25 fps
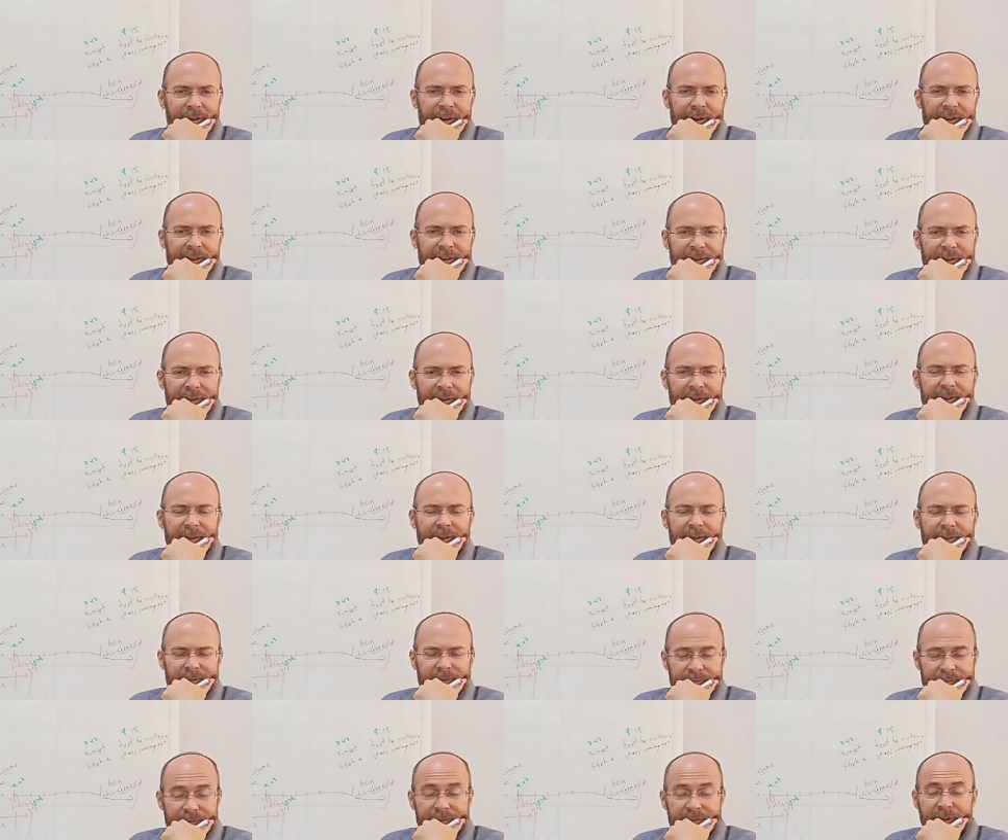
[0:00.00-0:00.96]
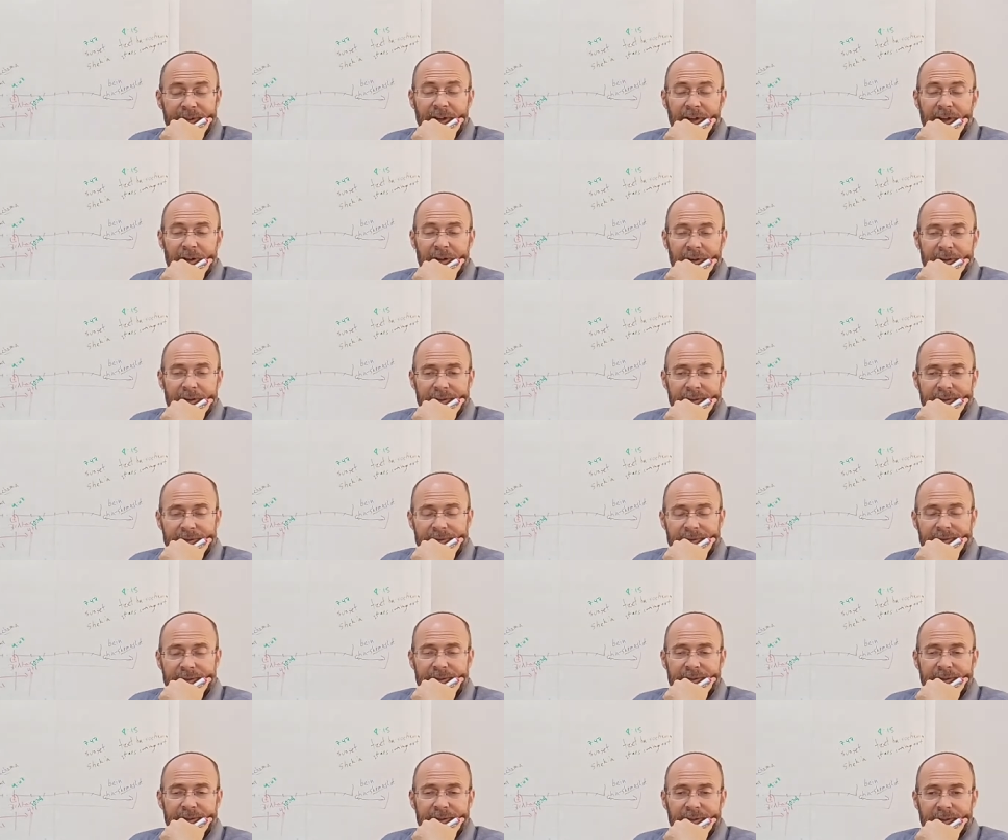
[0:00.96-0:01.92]
Right. Nachon.
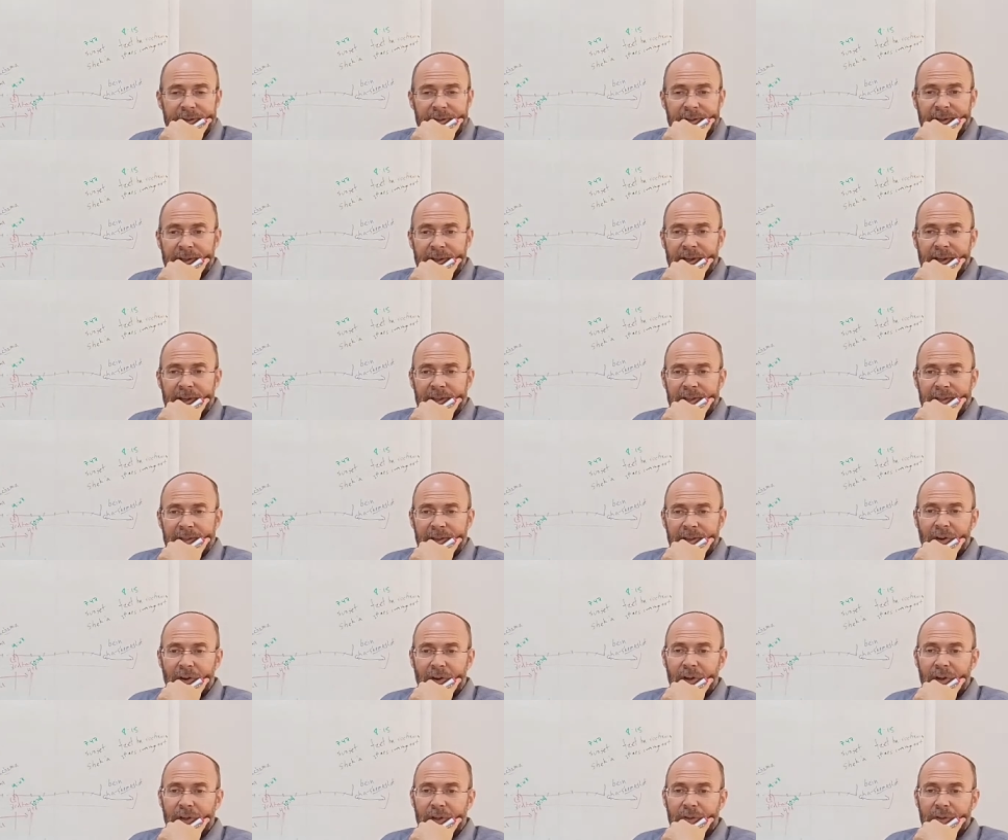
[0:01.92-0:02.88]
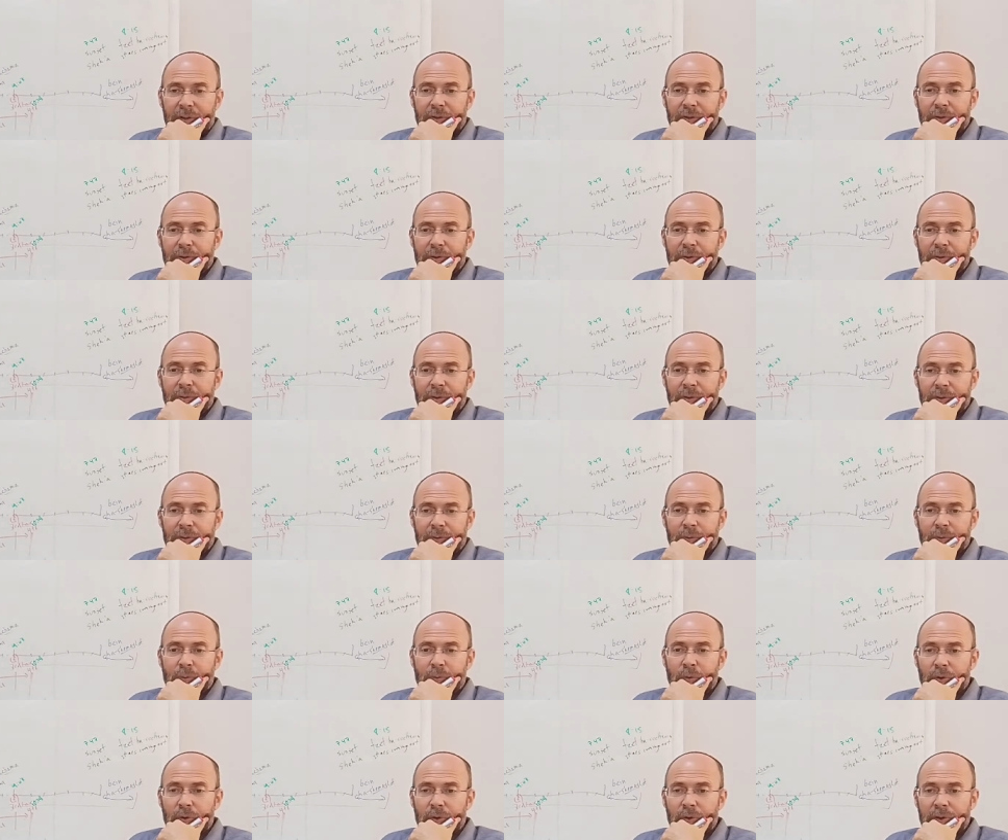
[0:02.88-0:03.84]
Nachon, there's
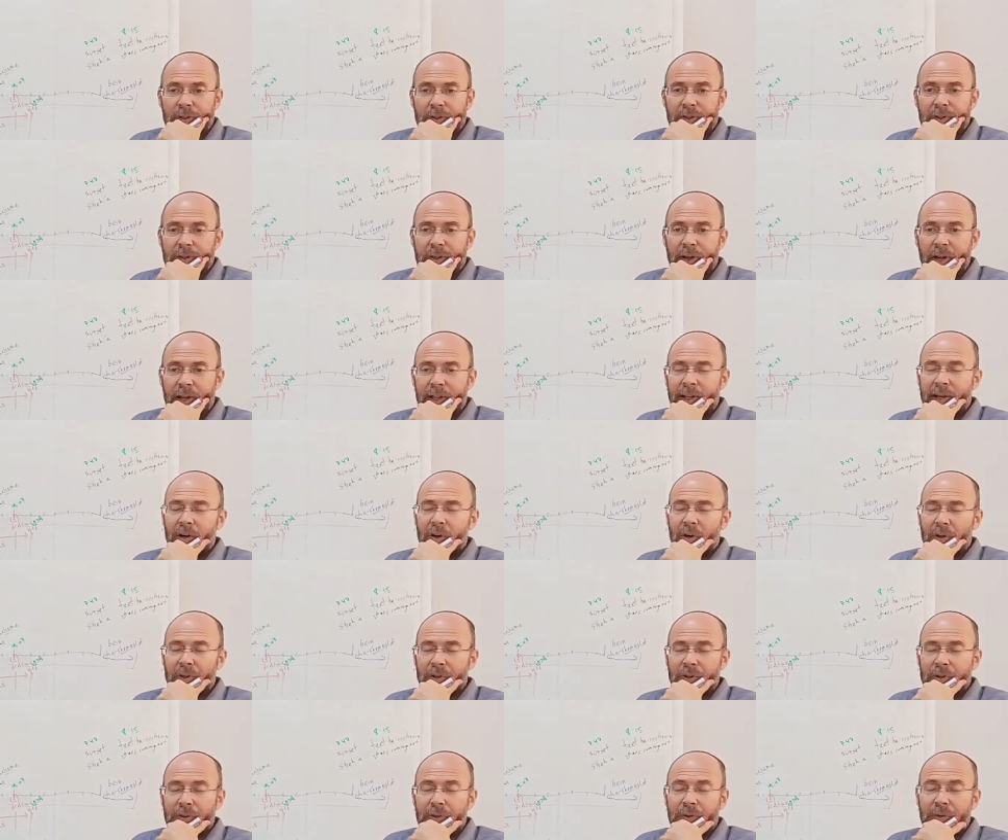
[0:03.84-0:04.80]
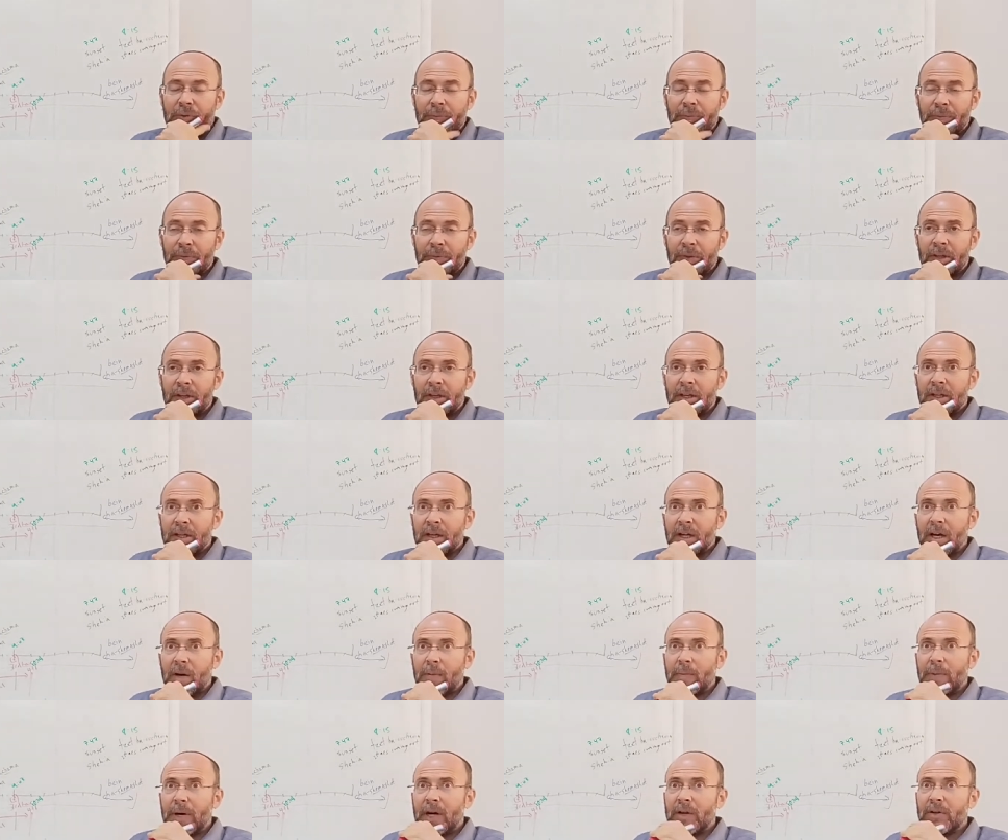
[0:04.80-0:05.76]
rules, halachot,
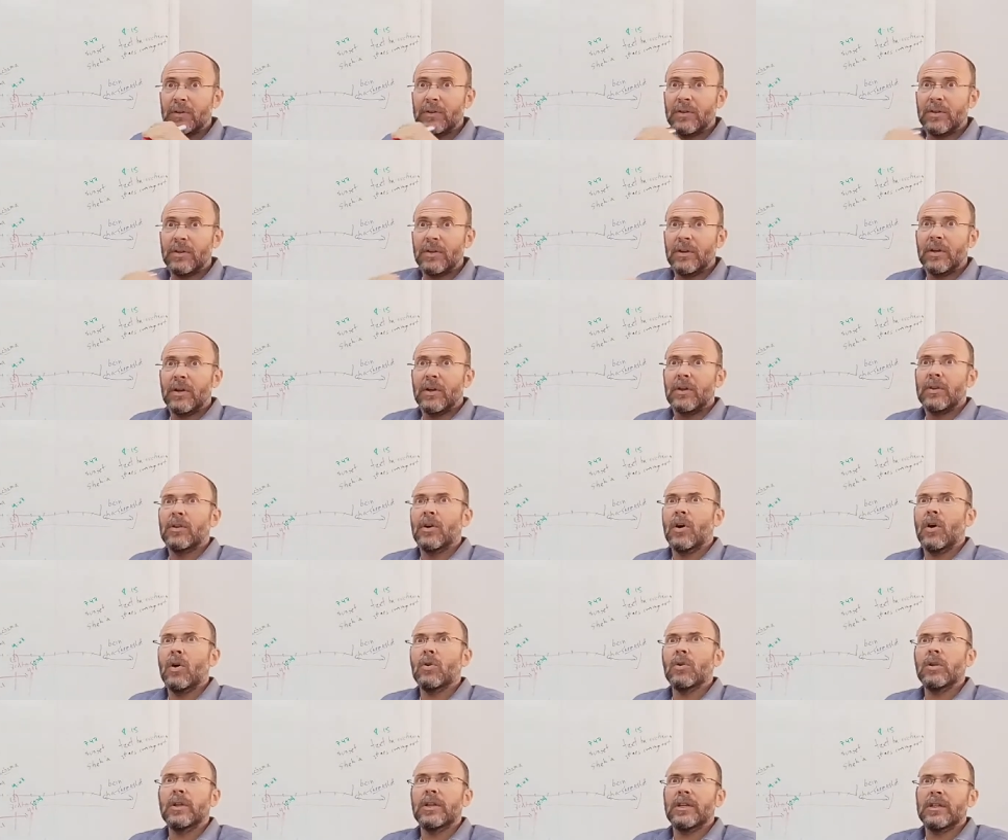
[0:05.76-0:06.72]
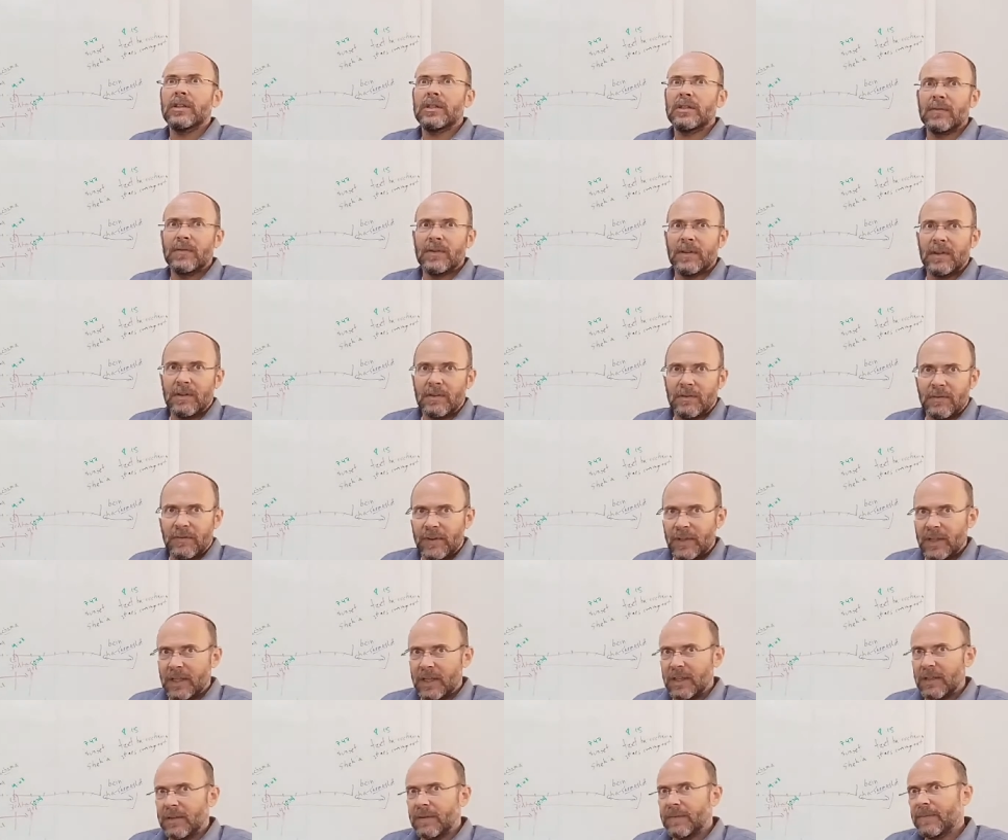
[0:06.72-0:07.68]
about the holiness of the
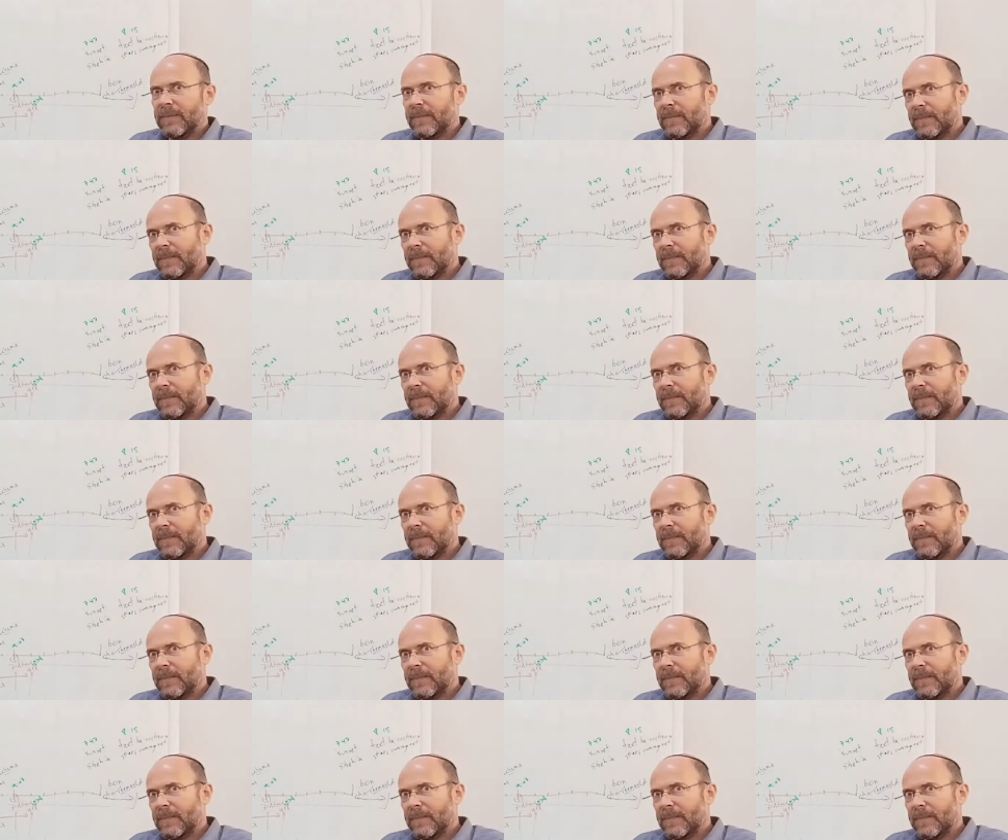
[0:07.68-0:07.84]
tefillin.